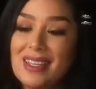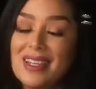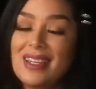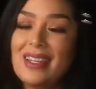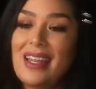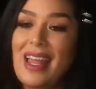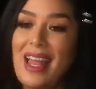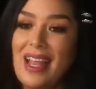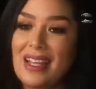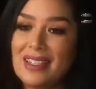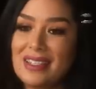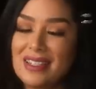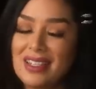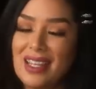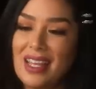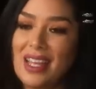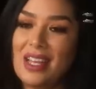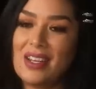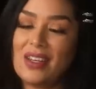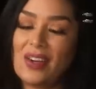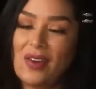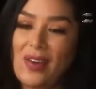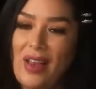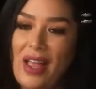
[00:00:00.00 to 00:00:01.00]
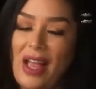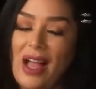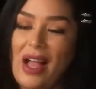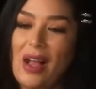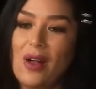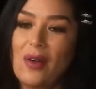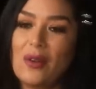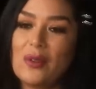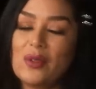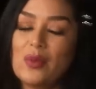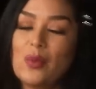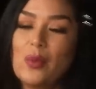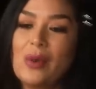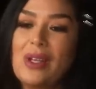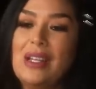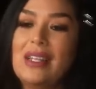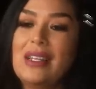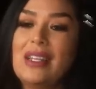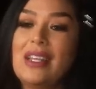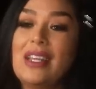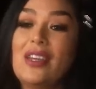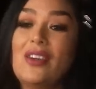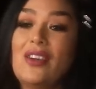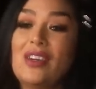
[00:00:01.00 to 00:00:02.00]
the last day in our house. We
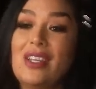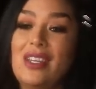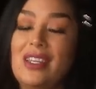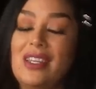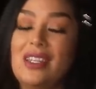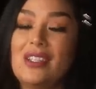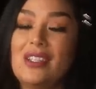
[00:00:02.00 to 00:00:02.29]
literally